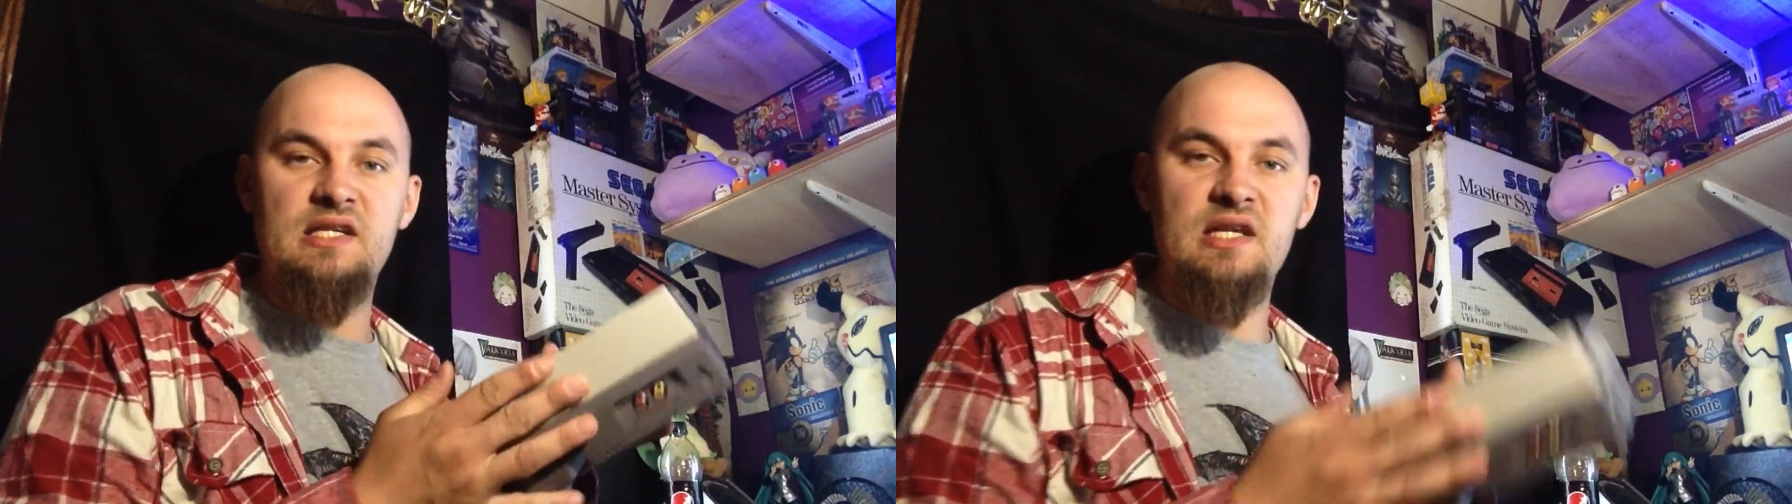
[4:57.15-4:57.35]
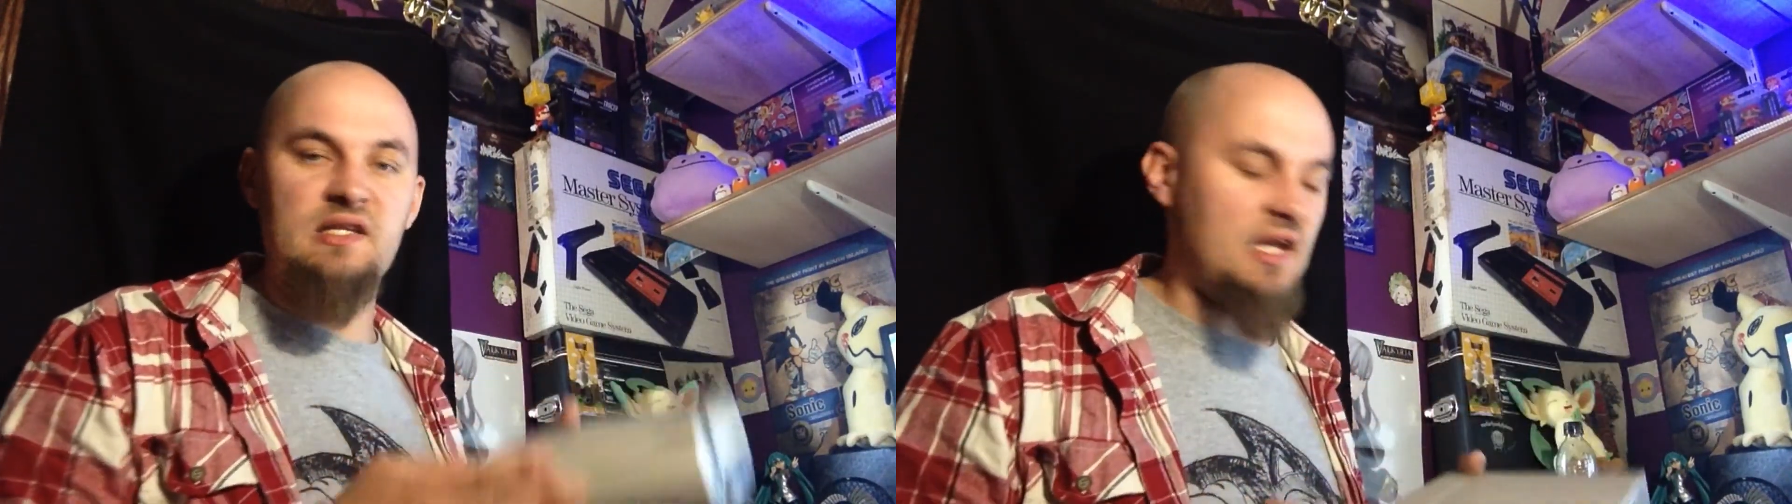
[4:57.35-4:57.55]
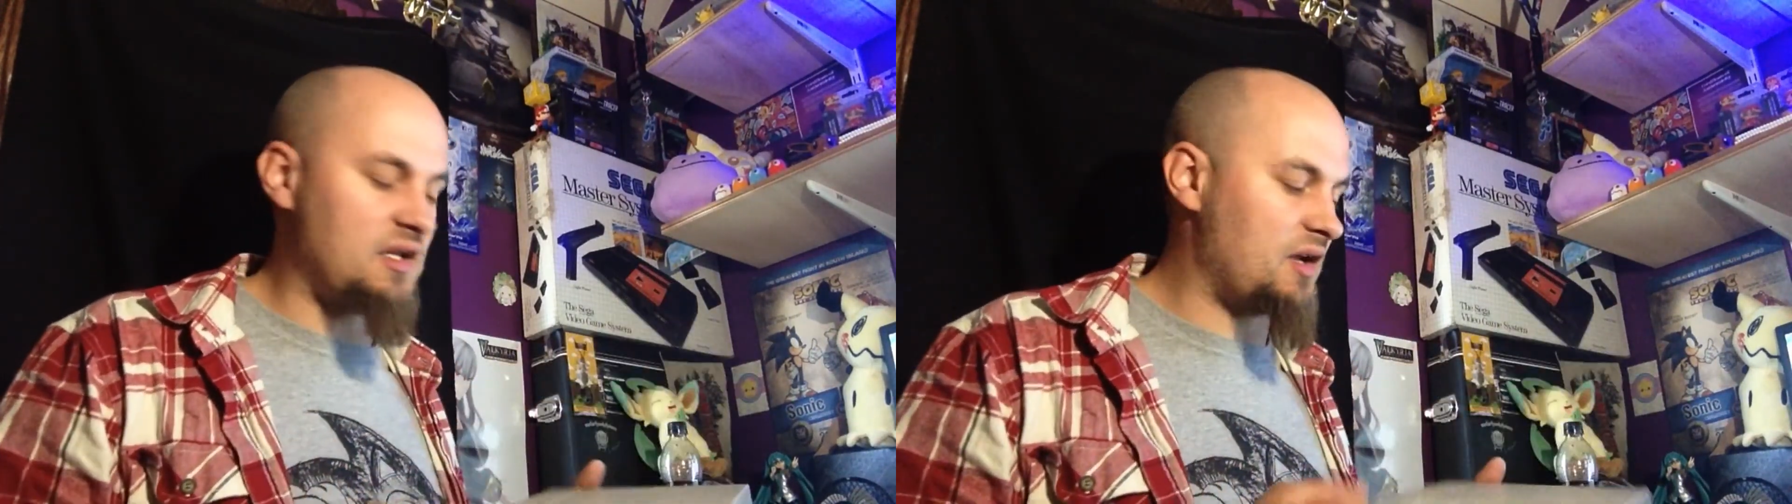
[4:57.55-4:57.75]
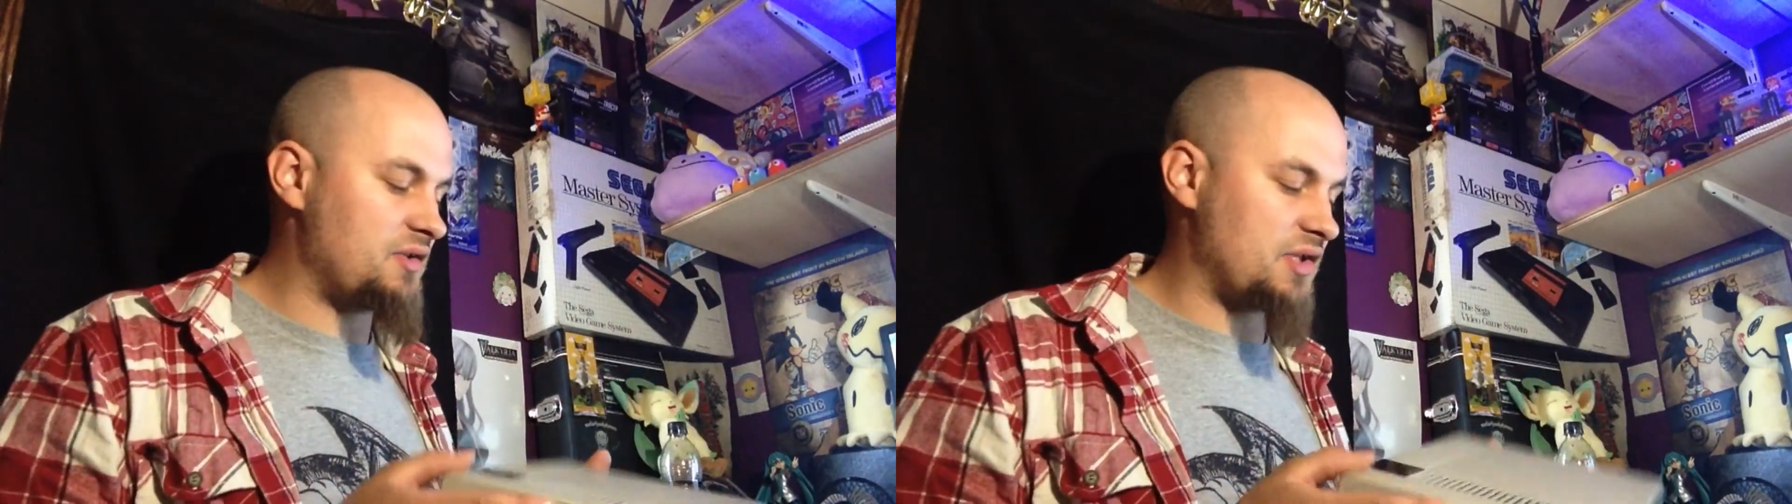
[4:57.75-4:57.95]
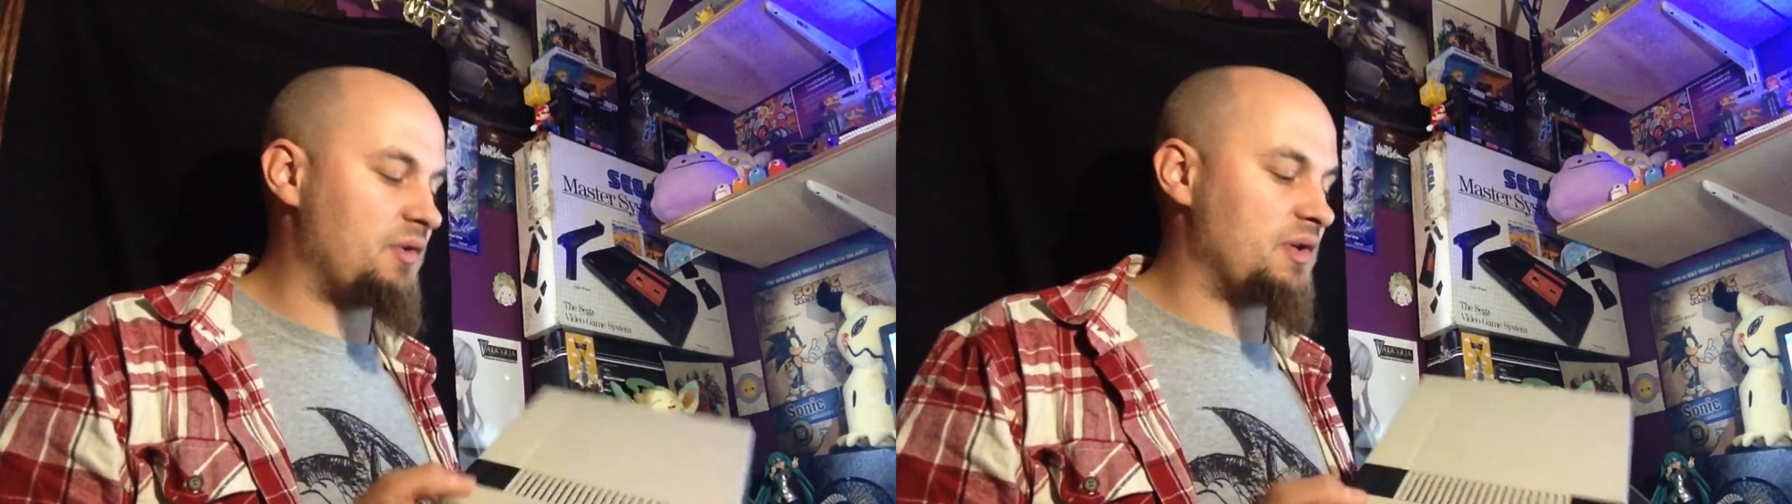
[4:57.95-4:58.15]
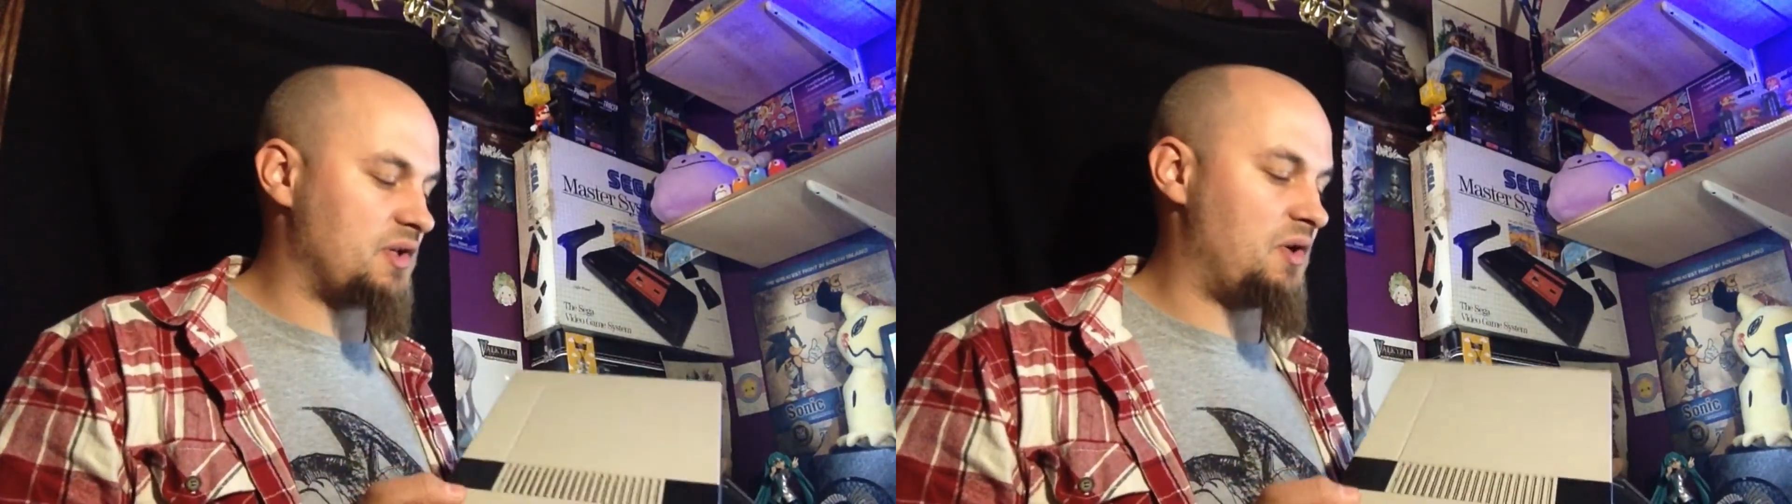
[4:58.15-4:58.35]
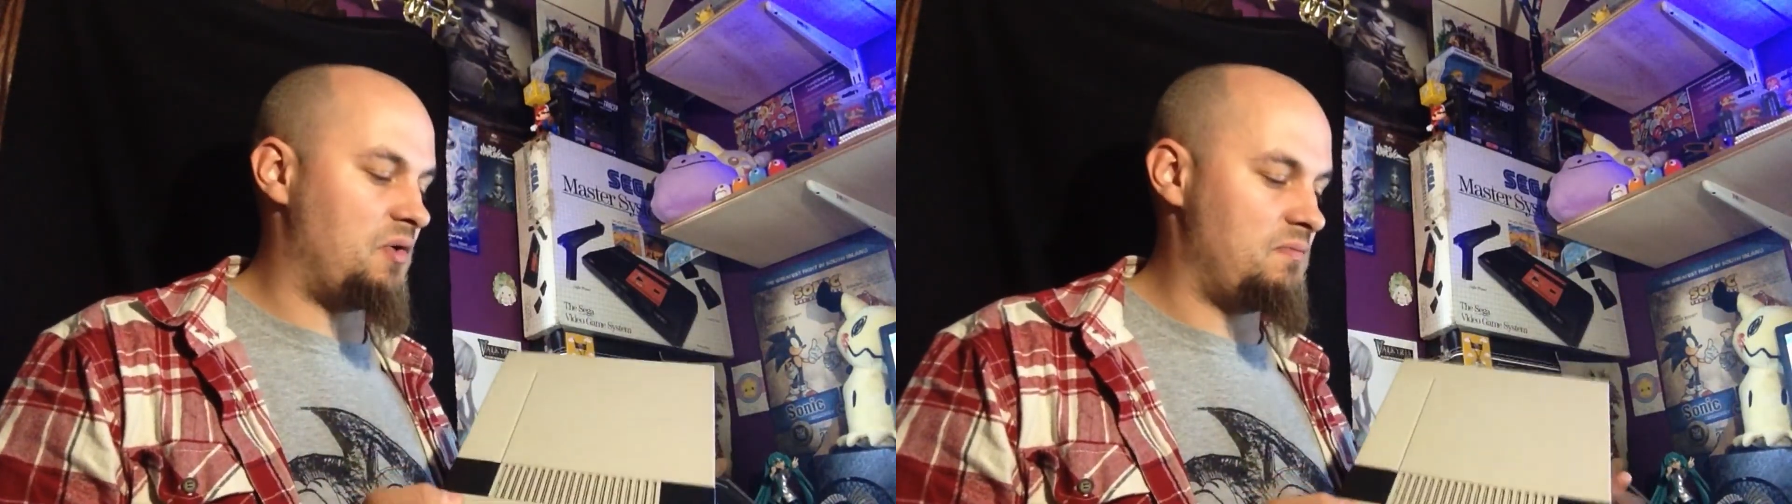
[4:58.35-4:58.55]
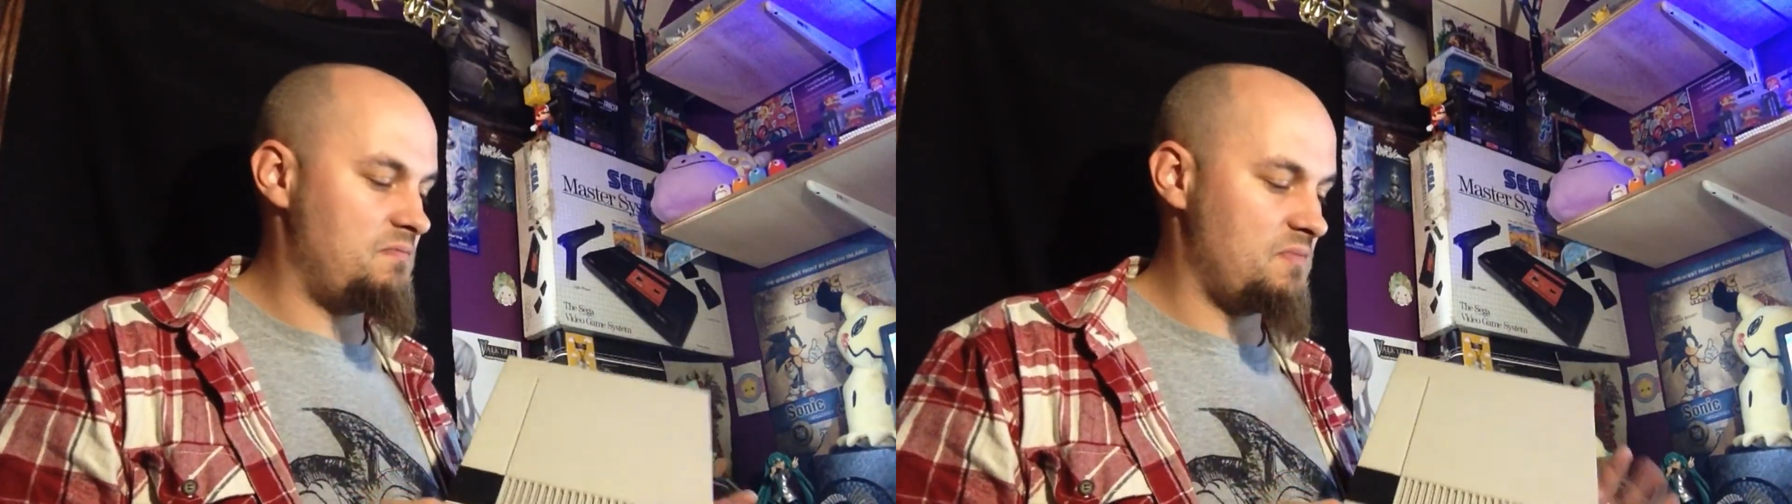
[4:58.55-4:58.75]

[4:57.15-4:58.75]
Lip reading: Nintendo, so it's cool.